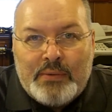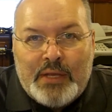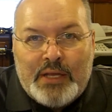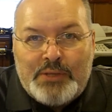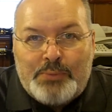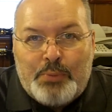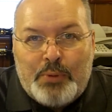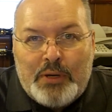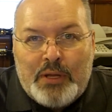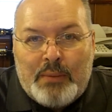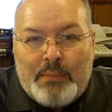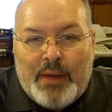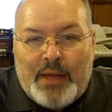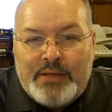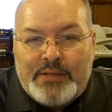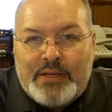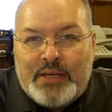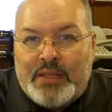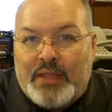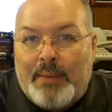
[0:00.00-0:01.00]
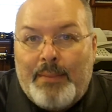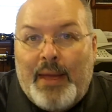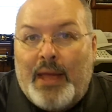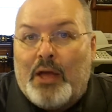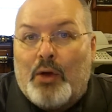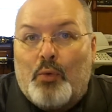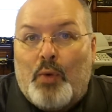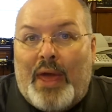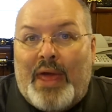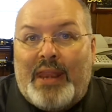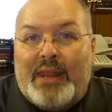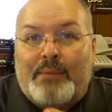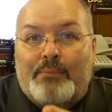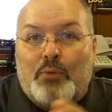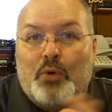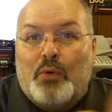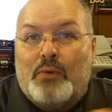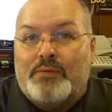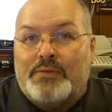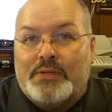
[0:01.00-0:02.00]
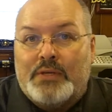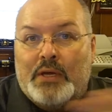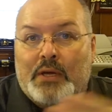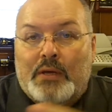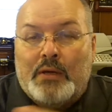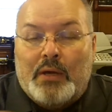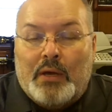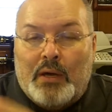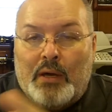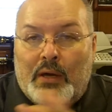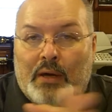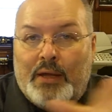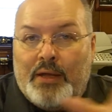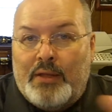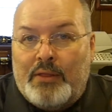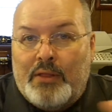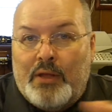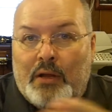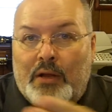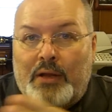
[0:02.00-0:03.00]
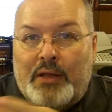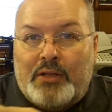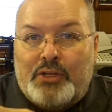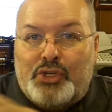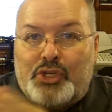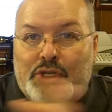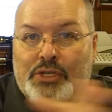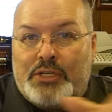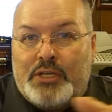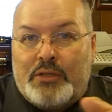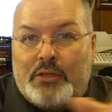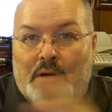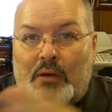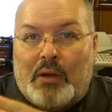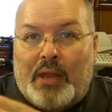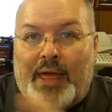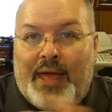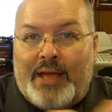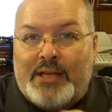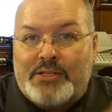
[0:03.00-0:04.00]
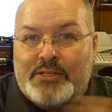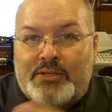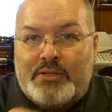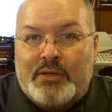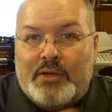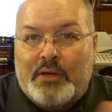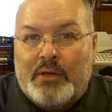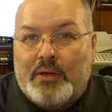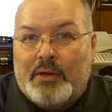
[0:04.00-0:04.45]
That's pretty amazing, and they make erratic moves in their last